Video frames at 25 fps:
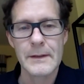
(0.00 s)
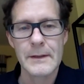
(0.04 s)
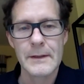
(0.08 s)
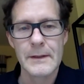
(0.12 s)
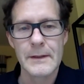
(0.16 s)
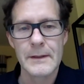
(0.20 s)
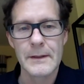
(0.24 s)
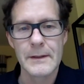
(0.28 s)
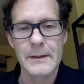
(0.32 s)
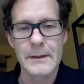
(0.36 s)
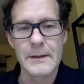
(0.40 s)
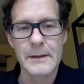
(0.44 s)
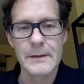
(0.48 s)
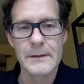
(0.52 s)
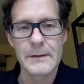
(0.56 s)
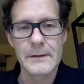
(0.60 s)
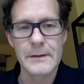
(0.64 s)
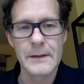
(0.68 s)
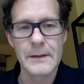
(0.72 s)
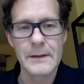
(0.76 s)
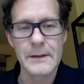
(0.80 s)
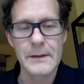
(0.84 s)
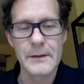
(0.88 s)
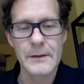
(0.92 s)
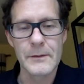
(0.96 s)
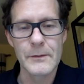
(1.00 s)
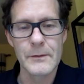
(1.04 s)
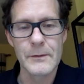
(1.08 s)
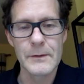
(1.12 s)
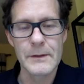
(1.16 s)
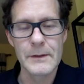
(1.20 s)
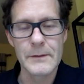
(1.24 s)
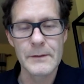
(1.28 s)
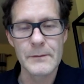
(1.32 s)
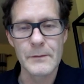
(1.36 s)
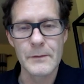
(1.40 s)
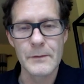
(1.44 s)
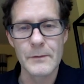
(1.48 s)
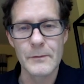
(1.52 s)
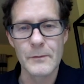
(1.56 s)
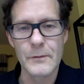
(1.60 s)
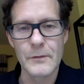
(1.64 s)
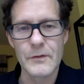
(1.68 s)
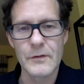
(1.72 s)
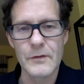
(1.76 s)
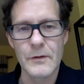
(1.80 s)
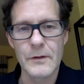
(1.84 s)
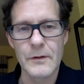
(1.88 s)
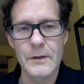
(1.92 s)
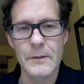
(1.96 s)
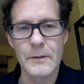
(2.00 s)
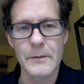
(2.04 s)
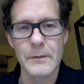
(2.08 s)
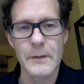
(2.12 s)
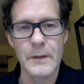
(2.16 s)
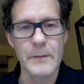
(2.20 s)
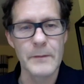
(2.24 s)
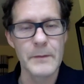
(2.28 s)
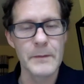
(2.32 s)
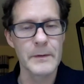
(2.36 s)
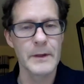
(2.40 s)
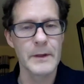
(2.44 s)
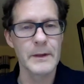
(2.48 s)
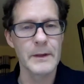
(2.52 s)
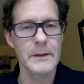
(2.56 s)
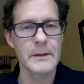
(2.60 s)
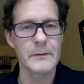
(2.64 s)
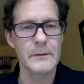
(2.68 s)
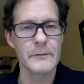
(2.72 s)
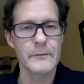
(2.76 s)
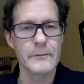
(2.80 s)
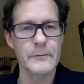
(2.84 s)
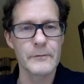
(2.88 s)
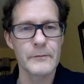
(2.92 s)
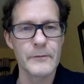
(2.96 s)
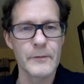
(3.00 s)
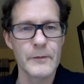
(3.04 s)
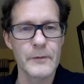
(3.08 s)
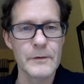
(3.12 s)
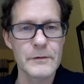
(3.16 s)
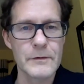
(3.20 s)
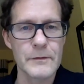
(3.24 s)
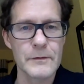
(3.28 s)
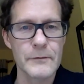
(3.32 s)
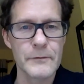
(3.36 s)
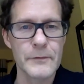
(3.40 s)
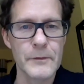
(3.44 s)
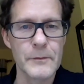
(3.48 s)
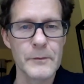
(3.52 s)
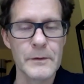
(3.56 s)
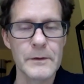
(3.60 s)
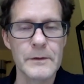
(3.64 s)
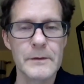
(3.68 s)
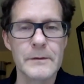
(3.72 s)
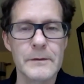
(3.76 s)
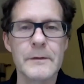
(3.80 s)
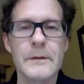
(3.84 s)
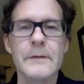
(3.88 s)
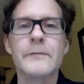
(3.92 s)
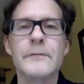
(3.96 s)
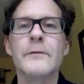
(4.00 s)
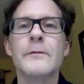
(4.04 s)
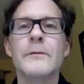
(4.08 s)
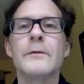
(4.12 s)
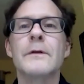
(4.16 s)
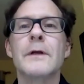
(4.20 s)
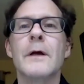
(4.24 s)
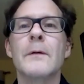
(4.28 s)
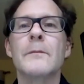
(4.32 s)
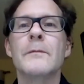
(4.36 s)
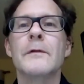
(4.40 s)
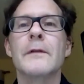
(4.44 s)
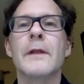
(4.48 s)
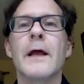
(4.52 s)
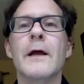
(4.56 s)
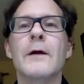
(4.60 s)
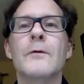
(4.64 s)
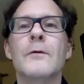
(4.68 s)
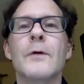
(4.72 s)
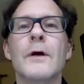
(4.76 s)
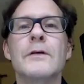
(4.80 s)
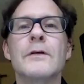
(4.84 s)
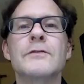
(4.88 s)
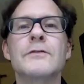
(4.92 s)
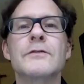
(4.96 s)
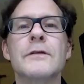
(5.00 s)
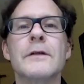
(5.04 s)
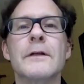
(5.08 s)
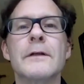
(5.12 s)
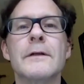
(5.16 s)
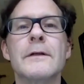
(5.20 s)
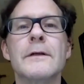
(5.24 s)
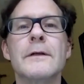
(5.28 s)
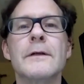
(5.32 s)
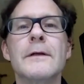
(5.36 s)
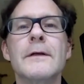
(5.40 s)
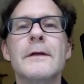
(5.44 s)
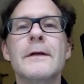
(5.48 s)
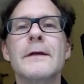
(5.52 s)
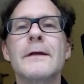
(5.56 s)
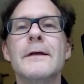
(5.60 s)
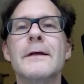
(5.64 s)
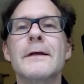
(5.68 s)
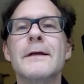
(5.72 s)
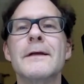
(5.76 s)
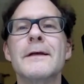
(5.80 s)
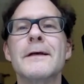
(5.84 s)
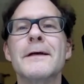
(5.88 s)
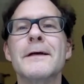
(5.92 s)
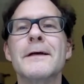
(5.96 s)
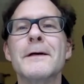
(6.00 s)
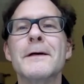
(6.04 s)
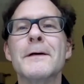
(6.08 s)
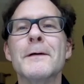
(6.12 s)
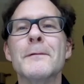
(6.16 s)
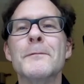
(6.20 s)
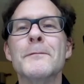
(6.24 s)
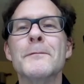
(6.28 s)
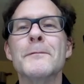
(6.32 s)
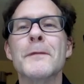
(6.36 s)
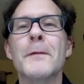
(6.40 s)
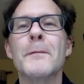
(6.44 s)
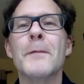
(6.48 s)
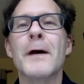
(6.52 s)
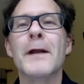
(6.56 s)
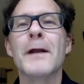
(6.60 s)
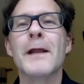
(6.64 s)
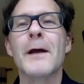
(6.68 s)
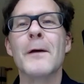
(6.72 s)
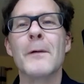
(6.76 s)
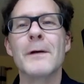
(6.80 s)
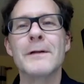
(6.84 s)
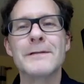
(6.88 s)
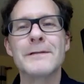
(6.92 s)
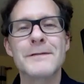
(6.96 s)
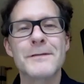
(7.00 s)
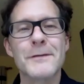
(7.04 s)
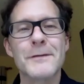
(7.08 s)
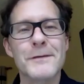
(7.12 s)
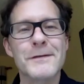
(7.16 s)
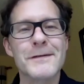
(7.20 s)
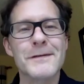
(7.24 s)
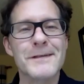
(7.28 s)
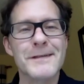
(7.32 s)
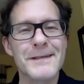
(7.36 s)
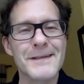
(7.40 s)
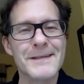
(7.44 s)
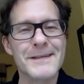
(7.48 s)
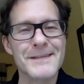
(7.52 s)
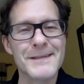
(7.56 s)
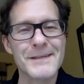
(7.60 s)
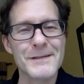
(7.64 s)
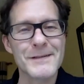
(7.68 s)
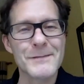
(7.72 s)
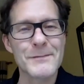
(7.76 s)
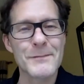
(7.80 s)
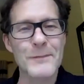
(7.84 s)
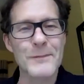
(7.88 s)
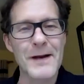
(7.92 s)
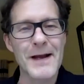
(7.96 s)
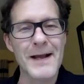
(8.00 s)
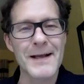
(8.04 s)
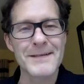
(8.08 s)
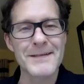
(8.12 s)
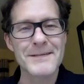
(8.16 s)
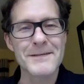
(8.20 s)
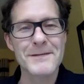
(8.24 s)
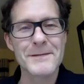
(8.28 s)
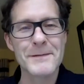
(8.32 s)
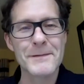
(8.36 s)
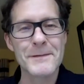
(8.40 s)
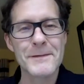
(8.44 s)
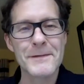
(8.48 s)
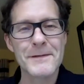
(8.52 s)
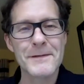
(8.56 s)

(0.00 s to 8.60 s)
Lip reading: and Nick were talking about. Maybe Heike first, if you would come to that question about how uncertainty is expressed.